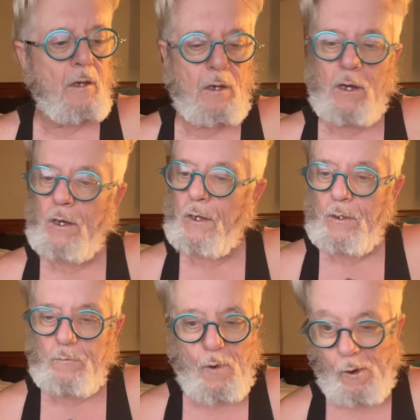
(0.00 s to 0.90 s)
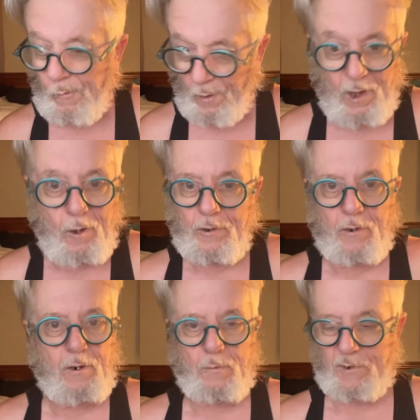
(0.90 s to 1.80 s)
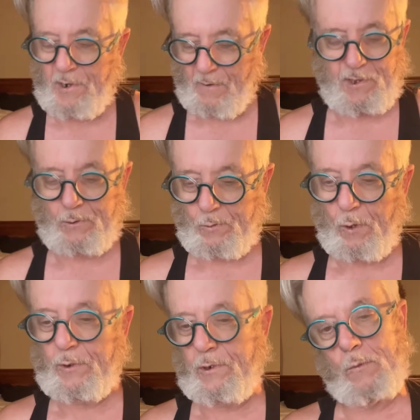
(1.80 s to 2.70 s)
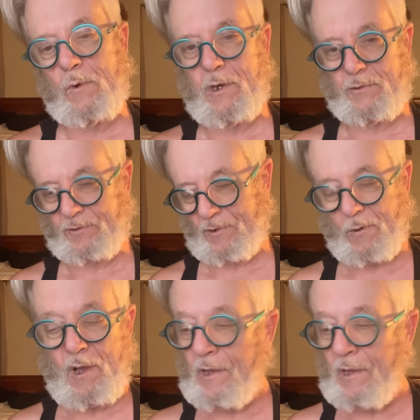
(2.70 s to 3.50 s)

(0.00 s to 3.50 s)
um, a welder. I mean, everything rolled into one. So